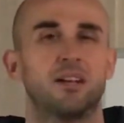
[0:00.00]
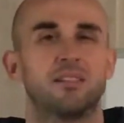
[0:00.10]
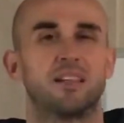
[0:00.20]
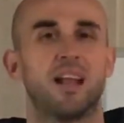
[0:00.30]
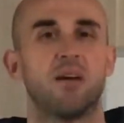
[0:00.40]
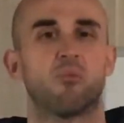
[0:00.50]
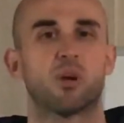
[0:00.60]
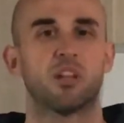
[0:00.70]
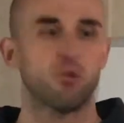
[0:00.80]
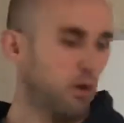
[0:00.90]
Today we're
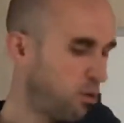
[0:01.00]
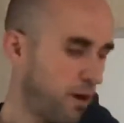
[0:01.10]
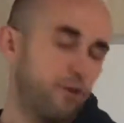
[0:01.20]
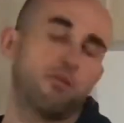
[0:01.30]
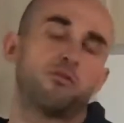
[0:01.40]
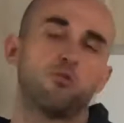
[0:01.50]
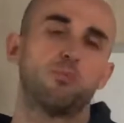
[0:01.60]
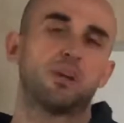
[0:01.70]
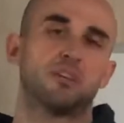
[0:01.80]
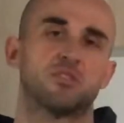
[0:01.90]
going to do a quick review
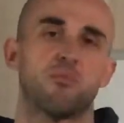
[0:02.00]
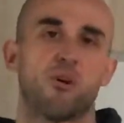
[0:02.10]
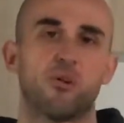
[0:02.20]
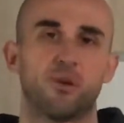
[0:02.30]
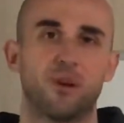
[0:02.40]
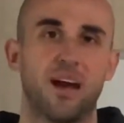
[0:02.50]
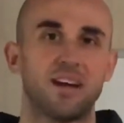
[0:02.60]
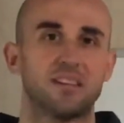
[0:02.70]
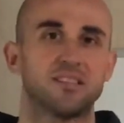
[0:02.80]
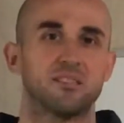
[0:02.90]
because tomorrow you
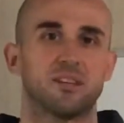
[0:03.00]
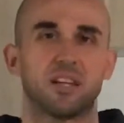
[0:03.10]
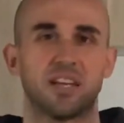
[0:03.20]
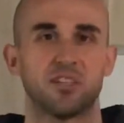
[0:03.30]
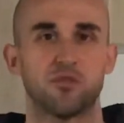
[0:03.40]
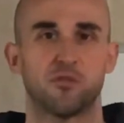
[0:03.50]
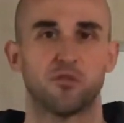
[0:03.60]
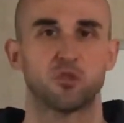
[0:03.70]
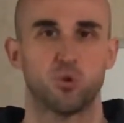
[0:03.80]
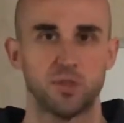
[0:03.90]
guys are going to get your
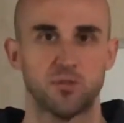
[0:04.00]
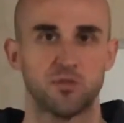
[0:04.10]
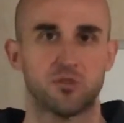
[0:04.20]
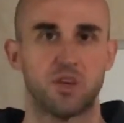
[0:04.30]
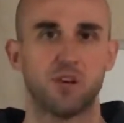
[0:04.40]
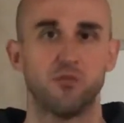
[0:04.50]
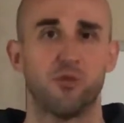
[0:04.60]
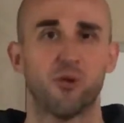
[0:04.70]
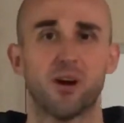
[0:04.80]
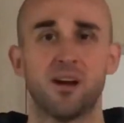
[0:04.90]
first quiz for Cycle
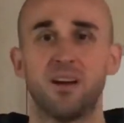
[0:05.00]
4.